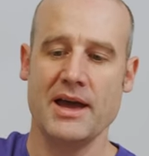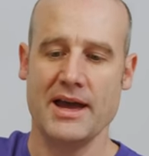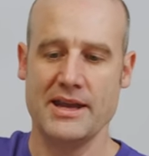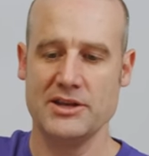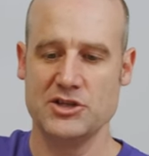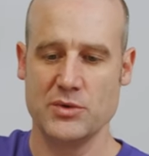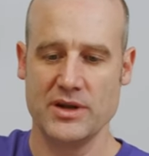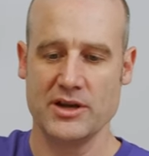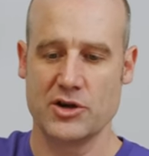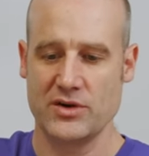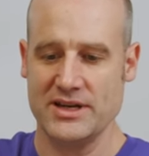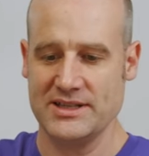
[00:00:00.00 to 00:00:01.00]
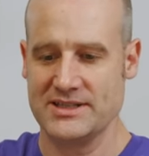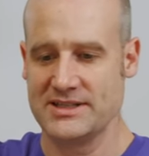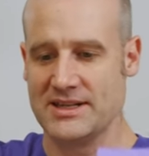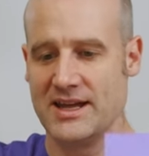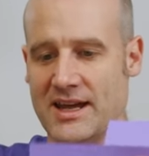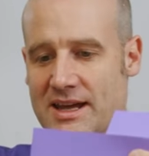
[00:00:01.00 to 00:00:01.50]
And as you
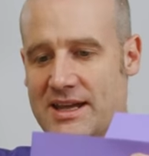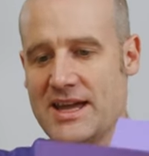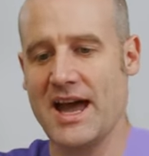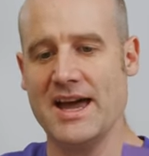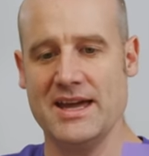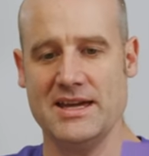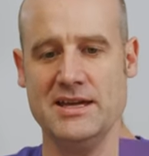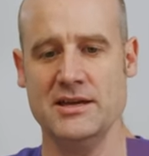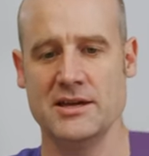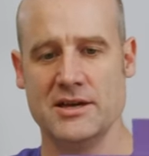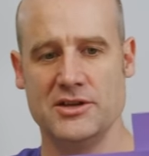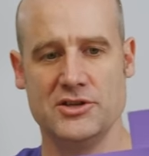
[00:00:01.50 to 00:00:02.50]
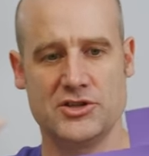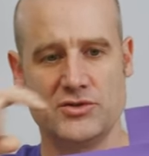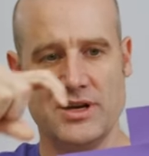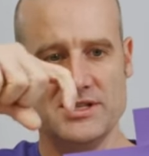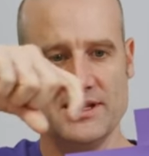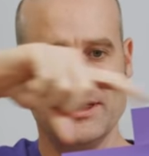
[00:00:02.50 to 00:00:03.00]
increase K, you're
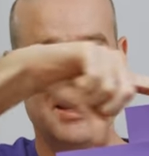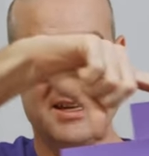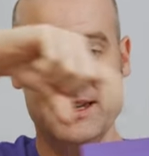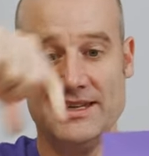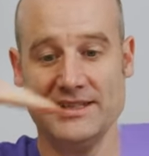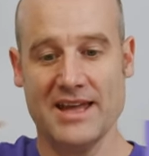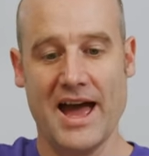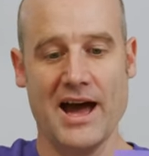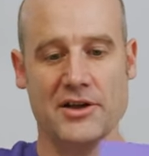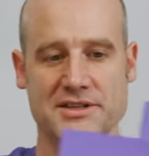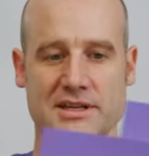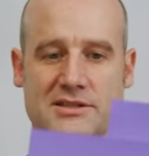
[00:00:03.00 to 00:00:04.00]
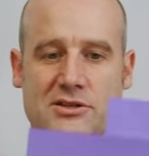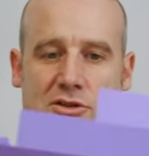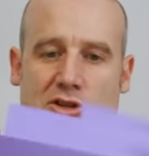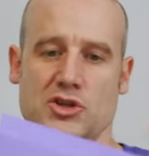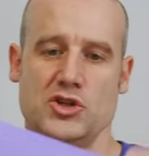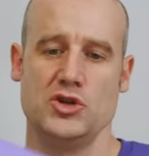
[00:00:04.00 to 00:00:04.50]
stretching these out. And so
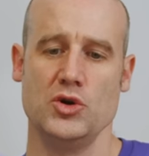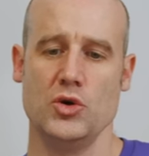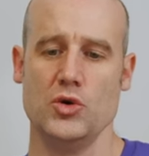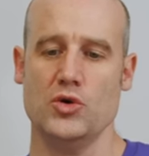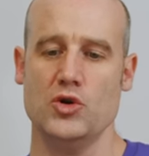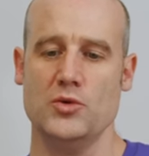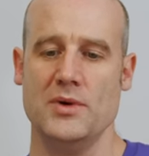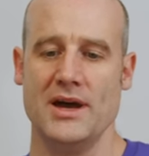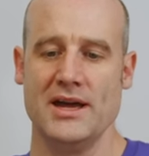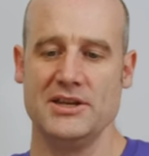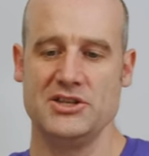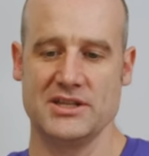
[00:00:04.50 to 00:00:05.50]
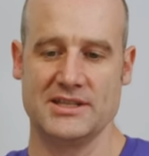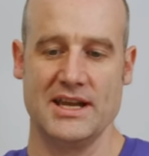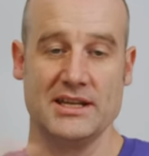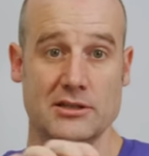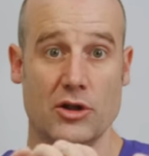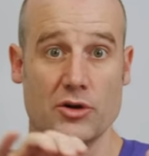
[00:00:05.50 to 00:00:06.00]
the tube just
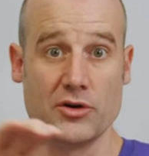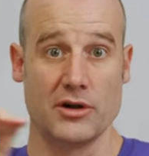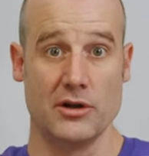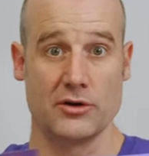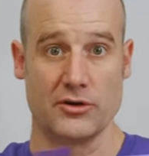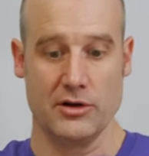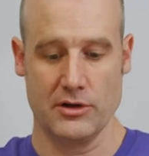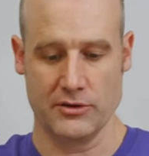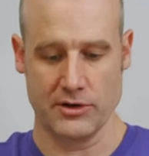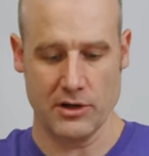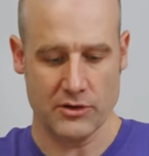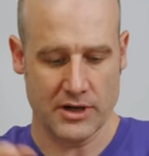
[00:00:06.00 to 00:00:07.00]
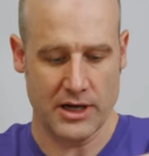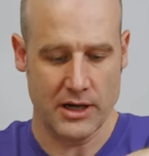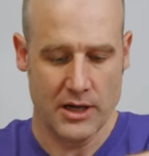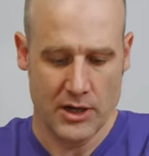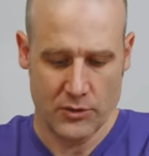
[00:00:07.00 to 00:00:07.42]
gets longer and longer and longer and longer.